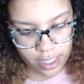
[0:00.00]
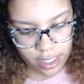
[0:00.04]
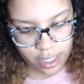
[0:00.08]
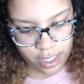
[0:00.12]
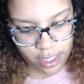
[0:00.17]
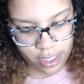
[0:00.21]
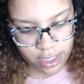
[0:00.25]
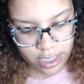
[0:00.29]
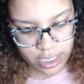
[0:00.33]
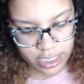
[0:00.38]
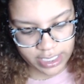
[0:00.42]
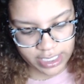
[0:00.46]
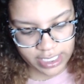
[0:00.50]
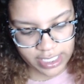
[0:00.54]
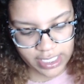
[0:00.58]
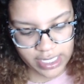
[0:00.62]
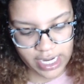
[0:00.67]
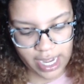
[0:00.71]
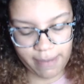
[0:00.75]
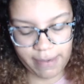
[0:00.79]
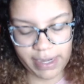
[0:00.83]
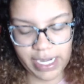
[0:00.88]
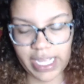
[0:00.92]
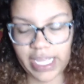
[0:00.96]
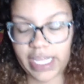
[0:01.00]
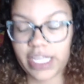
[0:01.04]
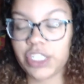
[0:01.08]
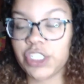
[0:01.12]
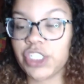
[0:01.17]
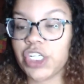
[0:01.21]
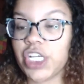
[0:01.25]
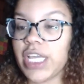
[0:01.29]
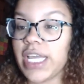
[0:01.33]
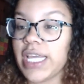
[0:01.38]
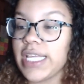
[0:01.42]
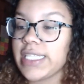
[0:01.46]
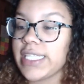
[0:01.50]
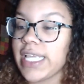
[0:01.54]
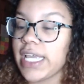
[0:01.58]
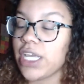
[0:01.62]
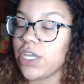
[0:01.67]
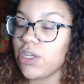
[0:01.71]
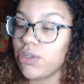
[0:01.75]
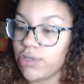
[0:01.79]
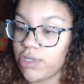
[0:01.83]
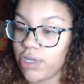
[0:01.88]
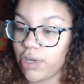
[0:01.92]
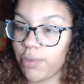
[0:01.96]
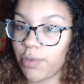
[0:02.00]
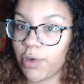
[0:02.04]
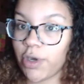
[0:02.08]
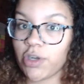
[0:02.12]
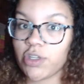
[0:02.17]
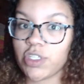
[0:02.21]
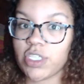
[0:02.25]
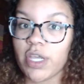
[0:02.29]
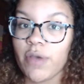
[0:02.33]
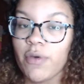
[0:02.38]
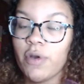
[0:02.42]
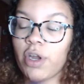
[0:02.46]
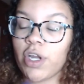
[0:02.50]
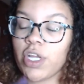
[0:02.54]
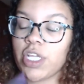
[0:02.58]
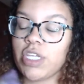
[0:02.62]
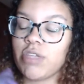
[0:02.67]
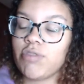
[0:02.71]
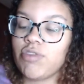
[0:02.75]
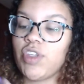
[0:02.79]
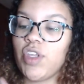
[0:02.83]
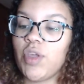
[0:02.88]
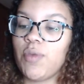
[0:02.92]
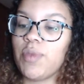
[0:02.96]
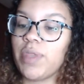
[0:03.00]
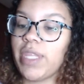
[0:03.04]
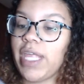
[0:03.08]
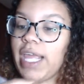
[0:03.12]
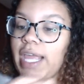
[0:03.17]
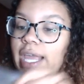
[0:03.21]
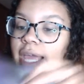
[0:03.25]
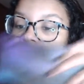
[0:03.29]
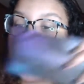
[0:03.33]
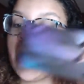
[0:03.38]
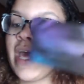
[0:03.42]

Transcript: Kristen Dominique, she is a YouTuber, so her YouTube link